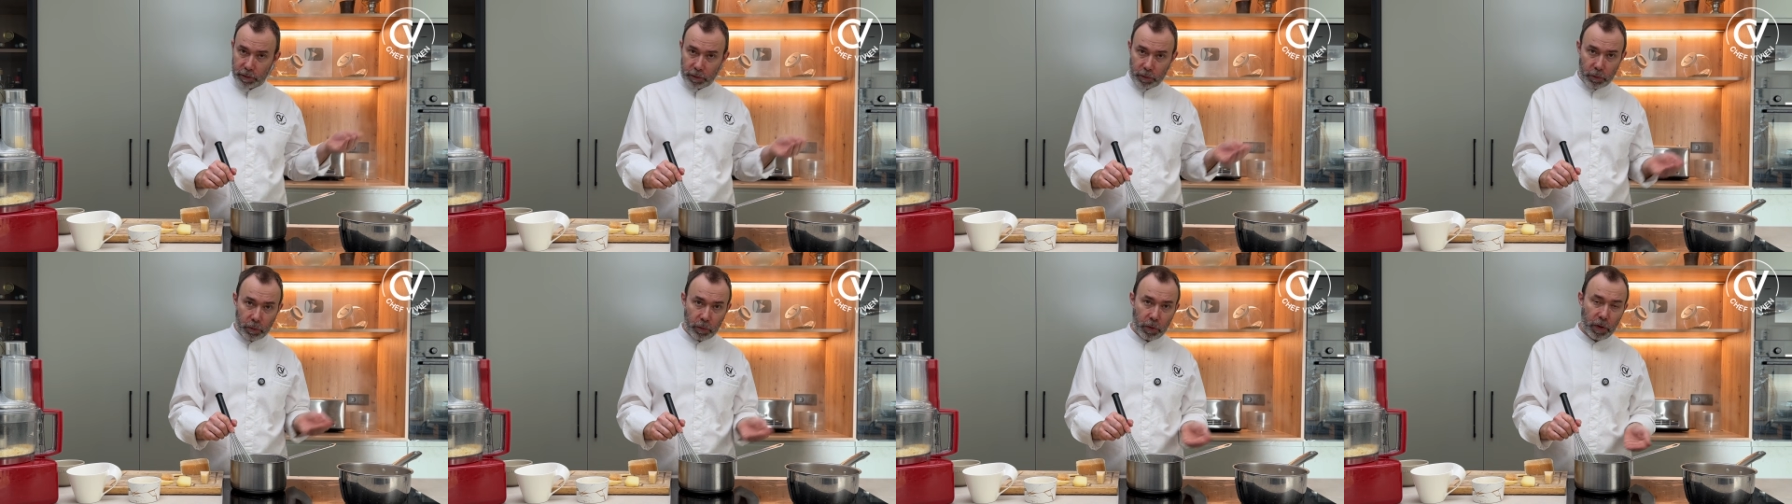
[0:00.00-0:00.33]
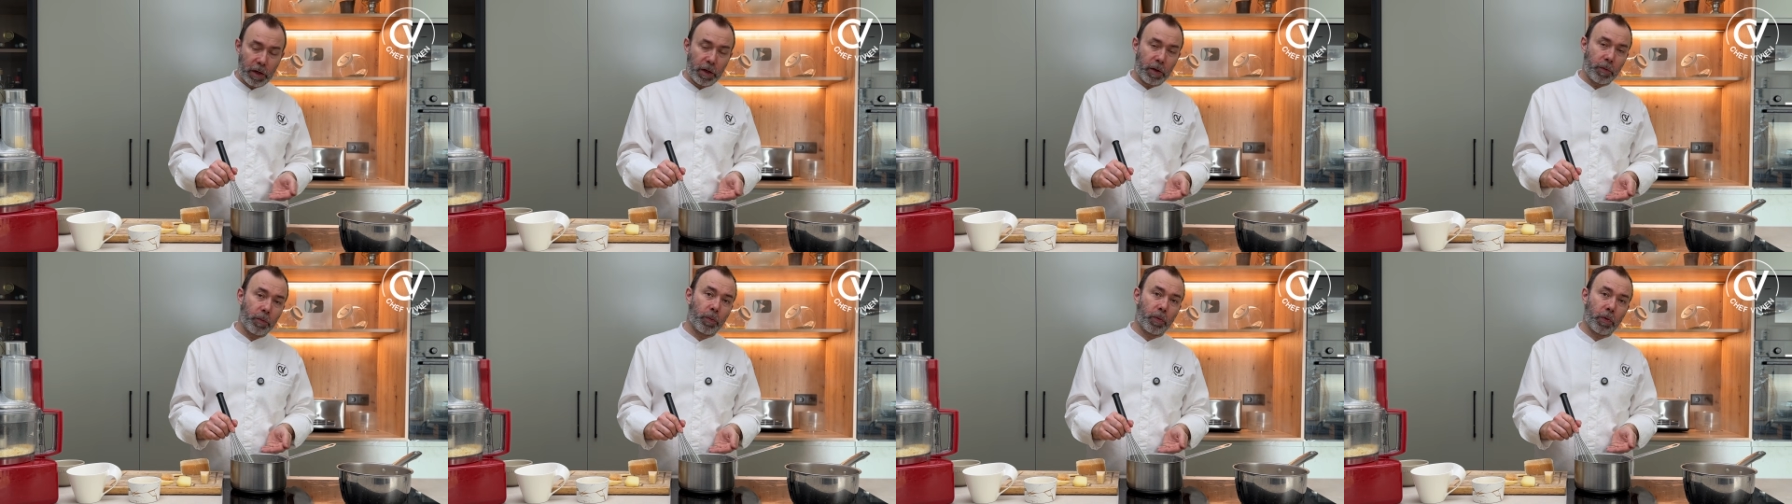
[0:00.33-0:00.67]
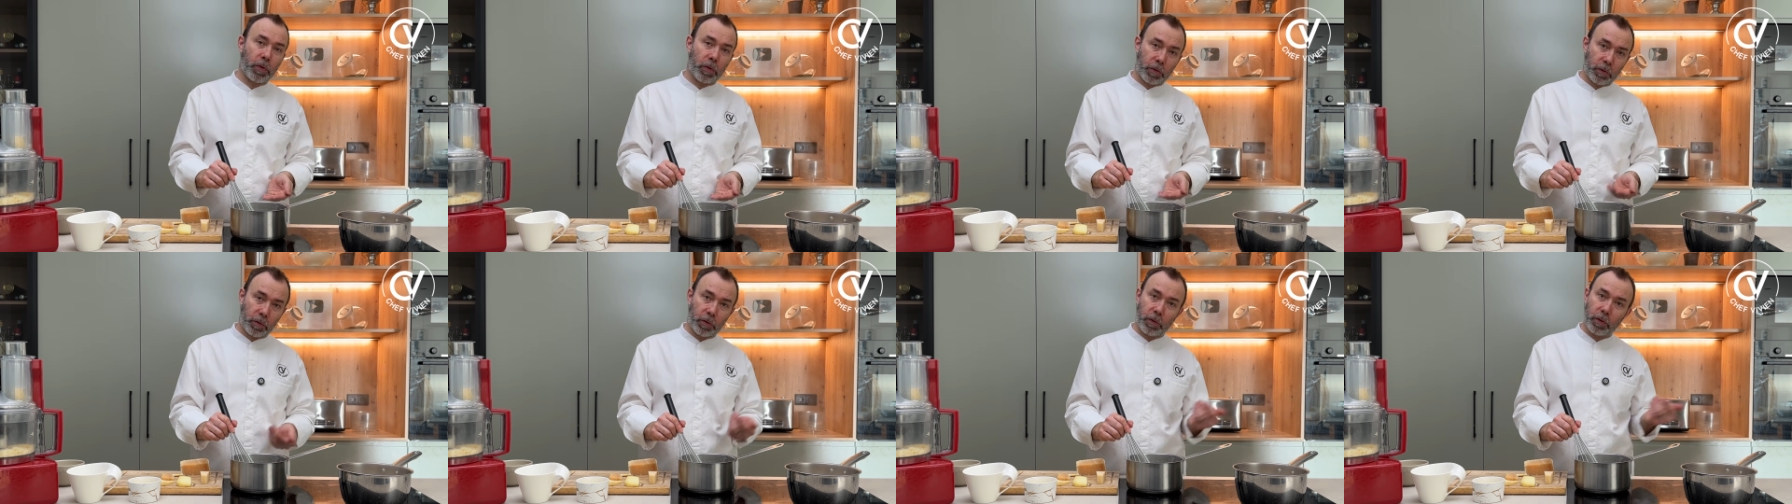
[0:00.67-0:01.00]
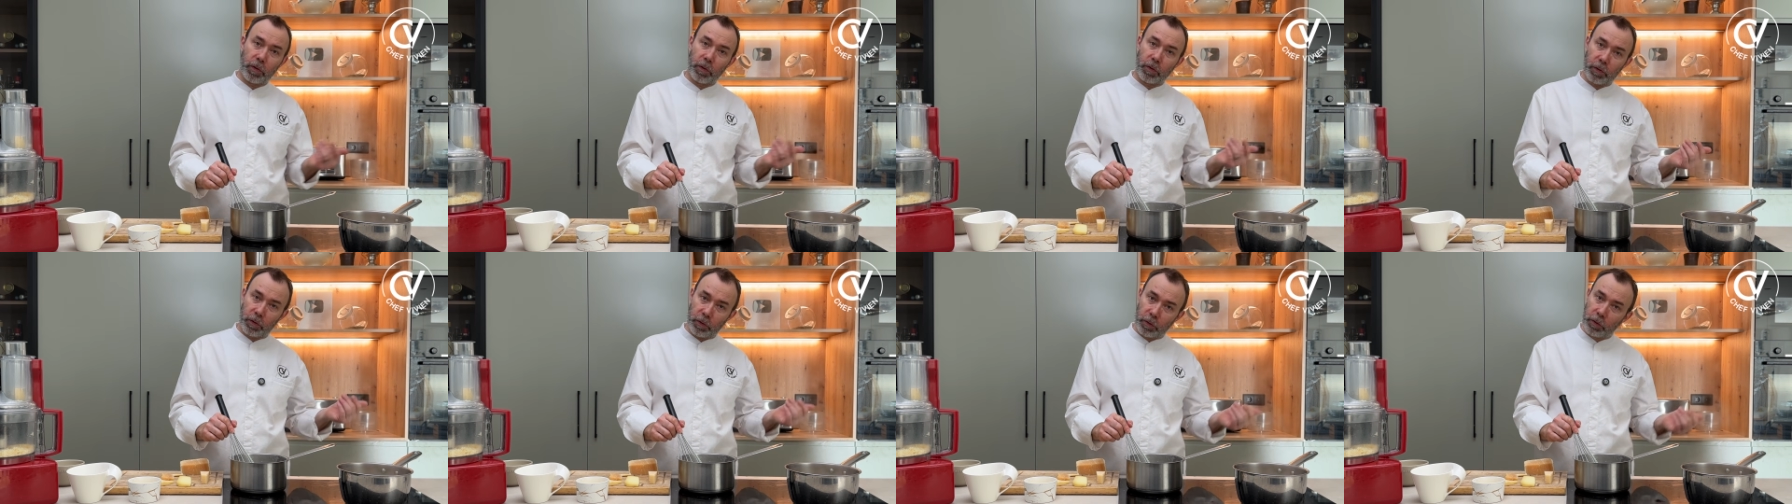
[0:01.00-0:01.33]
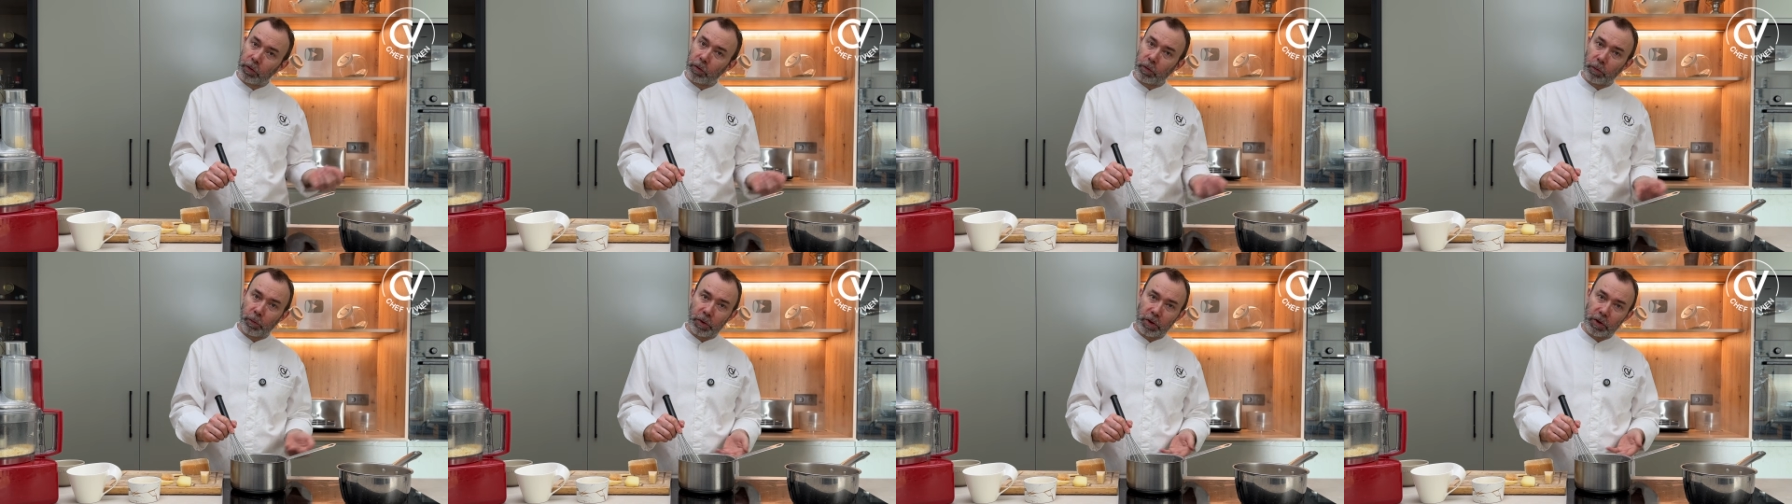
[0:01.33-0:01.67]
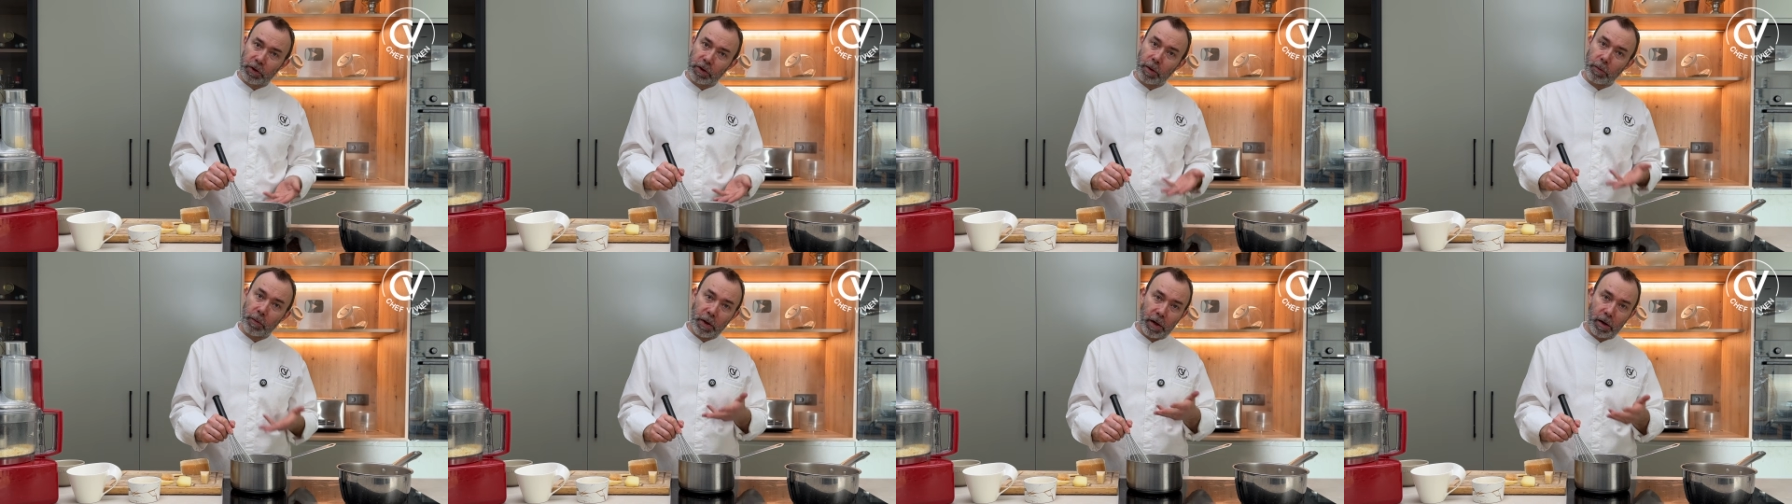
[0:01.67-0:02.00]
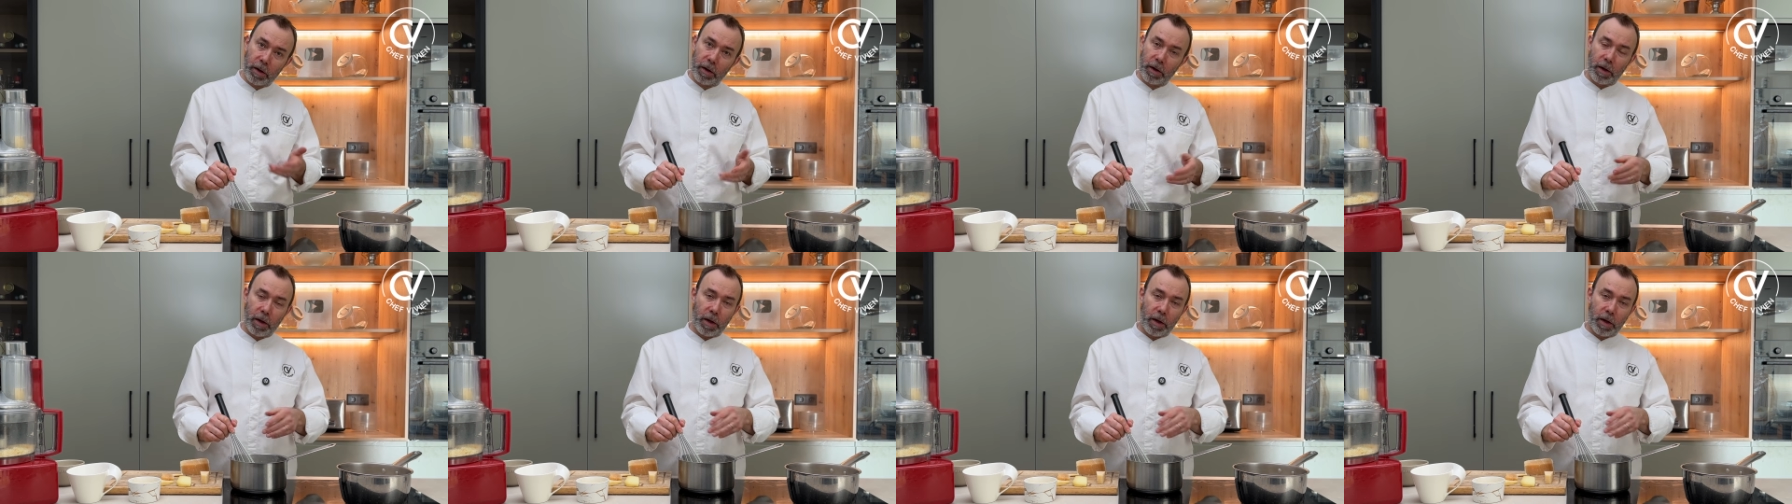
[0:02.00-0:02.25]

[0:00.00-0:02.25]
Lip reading: really burn your bechamel.